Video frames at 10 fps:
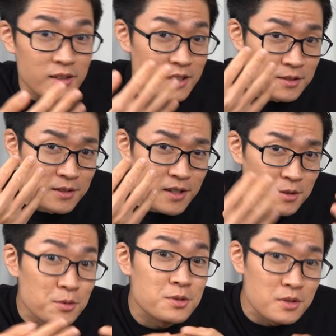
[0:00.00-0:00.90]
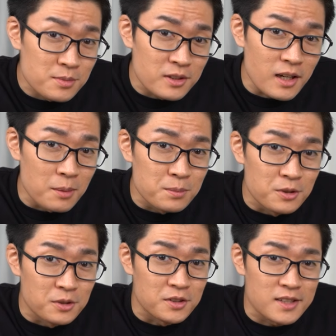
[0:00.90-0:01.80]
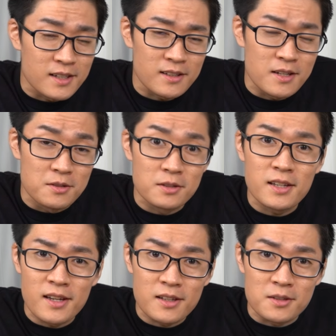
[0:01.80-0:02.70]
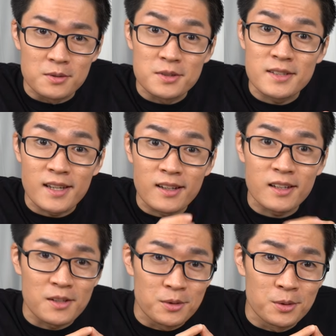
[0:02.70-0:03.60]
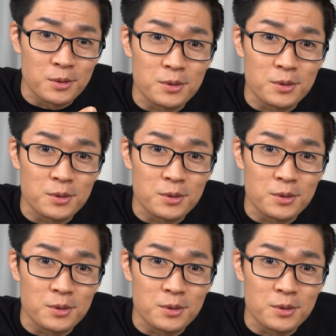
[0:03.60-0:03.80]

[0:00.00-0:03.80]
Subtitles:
So I analyzed the Keikyu N1000 sound uploaded on YouTube.